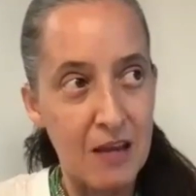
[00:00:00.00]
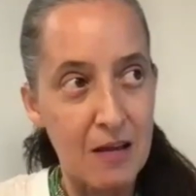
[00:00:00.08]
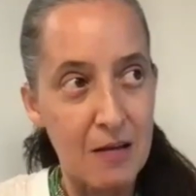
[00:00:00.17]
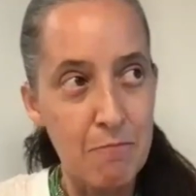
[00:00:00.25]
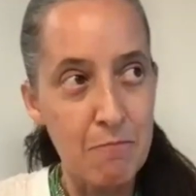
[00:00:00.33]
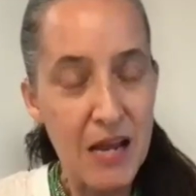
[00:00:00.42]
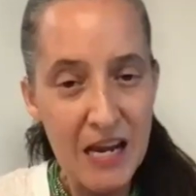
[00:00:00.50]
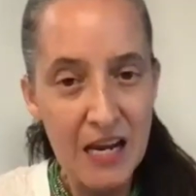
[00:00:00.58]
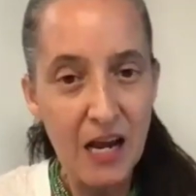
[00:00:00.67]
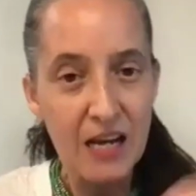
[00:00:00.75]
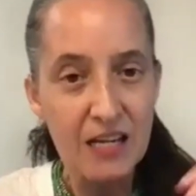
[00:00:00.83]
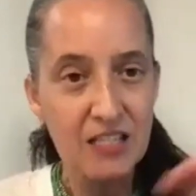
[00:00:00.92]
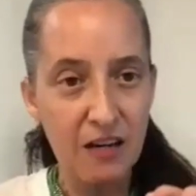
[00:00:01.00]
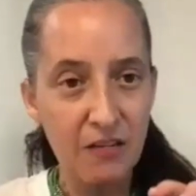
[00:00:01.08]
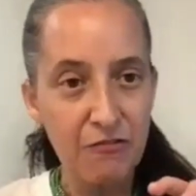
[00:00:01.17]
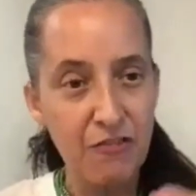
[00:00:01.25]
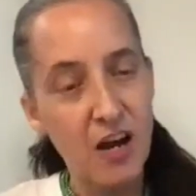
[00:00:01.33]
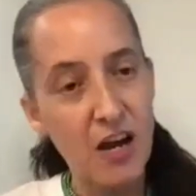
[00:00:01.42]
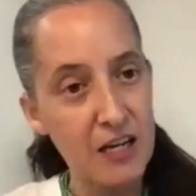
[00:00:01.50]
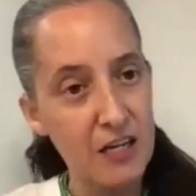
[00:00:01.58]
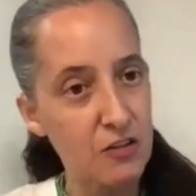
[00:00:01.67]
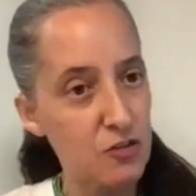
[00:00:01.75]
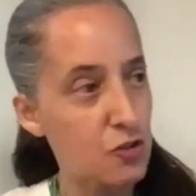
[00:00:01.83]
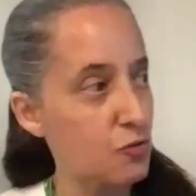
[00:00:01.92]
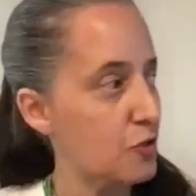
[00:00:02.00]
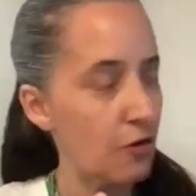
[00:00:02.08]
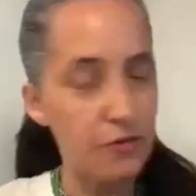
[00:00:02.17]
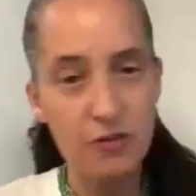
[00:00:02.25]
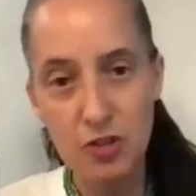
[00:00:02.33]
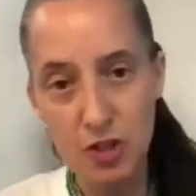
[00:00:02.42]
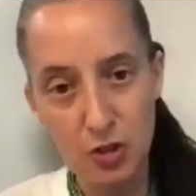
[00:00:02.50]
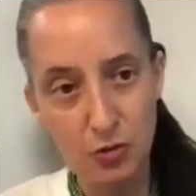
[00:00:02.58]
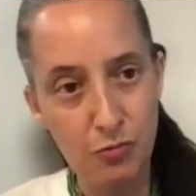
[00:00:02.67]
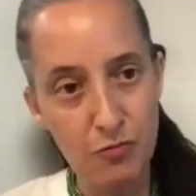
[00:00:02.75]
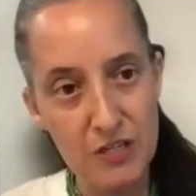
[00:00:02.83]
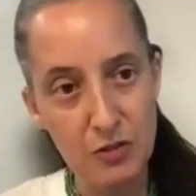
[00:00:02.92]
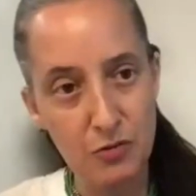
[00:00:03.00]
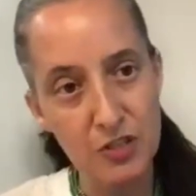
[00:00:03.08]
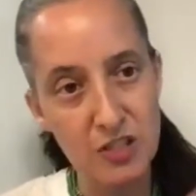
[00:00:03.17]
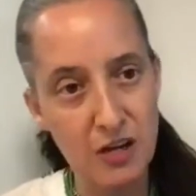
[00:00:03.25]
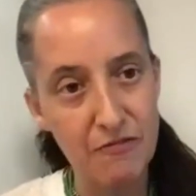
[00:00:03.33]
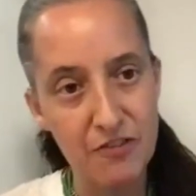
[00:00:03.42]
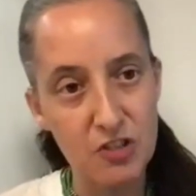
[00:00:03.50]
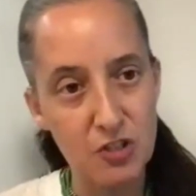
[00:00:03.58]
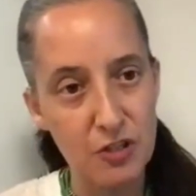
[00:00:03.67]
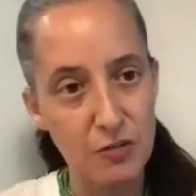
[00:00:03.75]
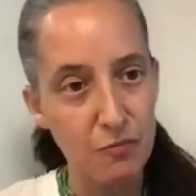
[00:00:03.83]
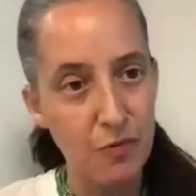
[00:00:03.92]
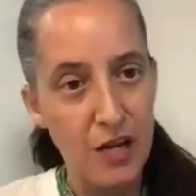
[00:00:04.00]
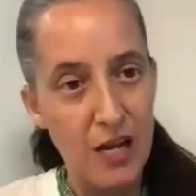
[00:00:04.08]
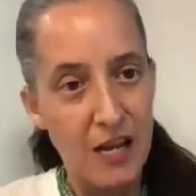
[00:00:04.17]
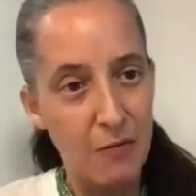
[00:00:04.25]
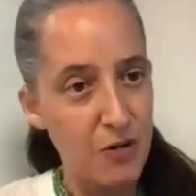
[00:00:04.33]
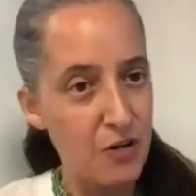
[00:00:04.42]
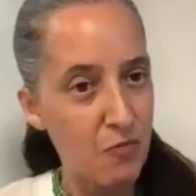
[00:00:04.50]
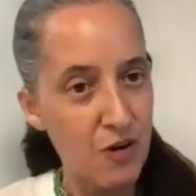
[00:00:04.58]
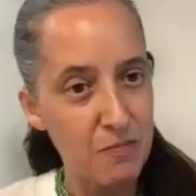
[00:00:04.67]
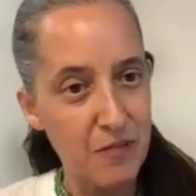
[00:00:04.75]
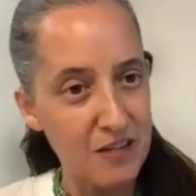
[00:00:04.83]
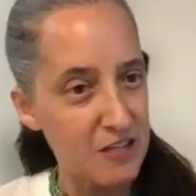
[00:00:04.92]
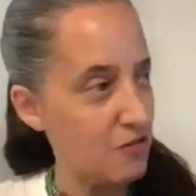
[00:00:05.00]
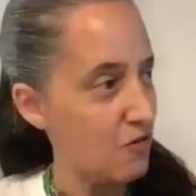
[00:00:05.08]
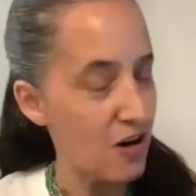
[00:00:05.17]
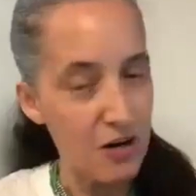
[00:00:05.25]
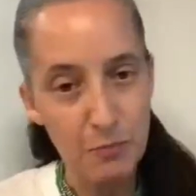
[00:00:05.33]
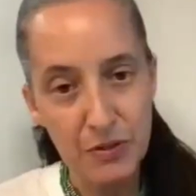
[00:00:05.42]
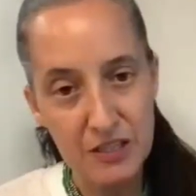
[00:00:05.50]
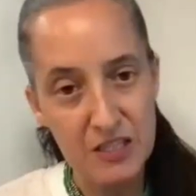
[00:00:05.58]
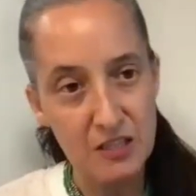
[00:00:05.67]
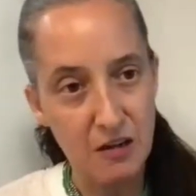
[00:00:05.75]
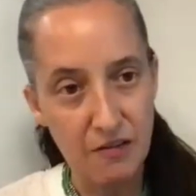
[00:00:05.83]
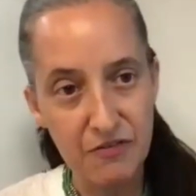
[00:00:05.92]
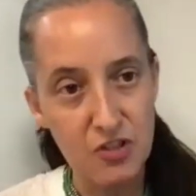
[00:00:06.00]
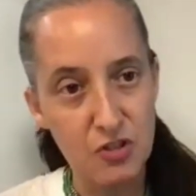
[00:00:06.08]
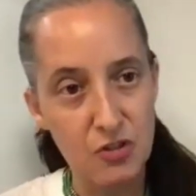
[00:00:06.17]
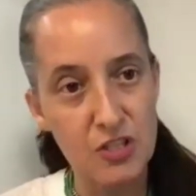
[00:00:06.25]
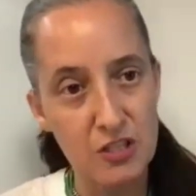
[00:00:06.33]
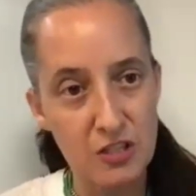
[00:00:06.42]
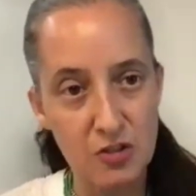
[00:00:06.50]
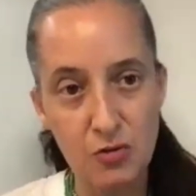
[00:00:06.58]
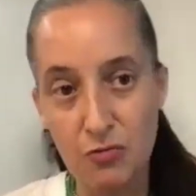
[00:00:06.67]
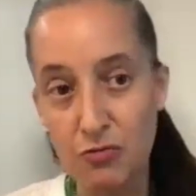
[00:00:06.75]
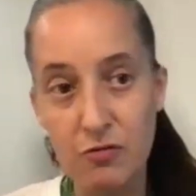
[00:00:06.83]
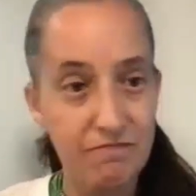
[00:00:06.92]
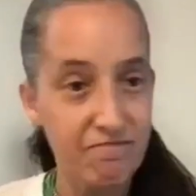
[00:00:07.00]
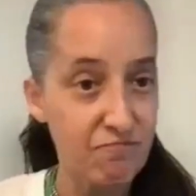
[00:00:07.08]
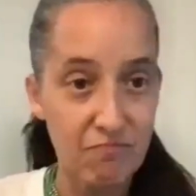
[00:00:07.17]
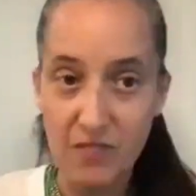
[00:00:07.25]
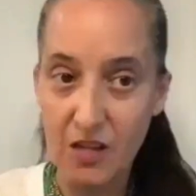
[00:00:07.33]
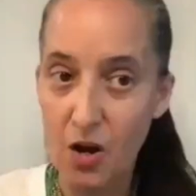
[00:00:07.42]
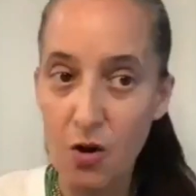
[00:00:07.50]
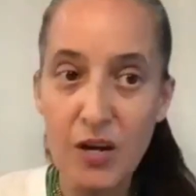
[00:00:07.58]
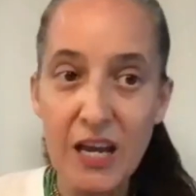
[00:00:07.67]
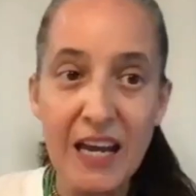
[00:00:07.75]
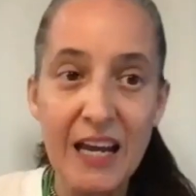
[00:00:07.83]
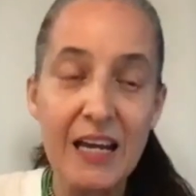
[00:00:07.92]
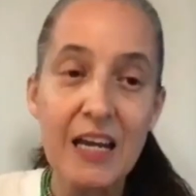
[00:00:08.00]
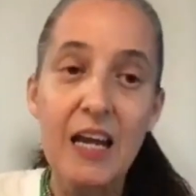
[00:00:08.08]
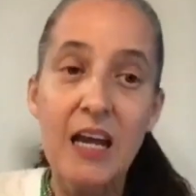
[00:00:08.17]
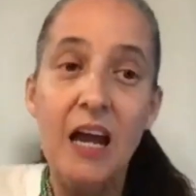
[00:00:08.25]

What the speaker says: may identify in their school, oh, there's a school resource officer, and we don't want, armed police officers in the school. Okay,